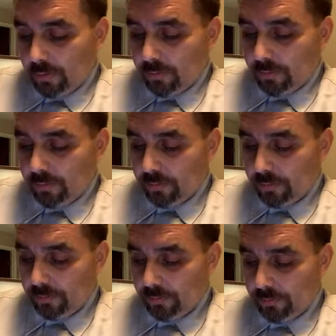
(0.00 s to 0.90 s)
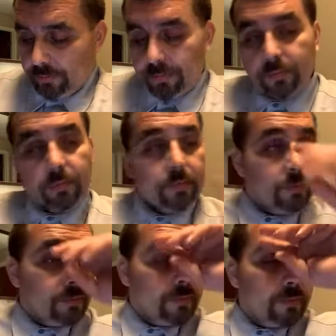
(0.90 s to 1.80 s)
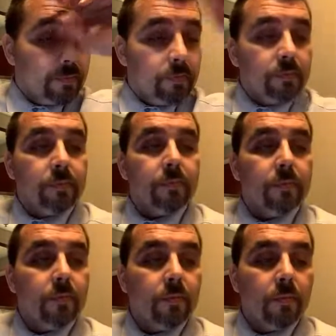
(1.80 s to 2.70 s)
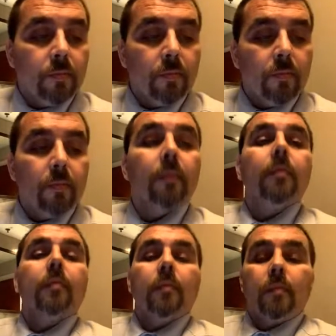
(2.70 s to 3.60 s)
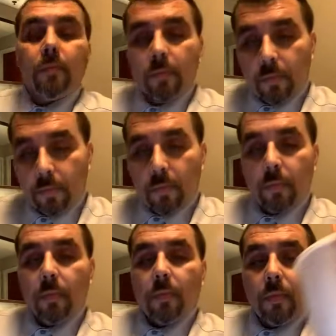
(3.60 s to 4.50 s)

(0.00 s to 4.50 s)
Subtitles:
just want to say that every penny that you guys donate goes directly into the back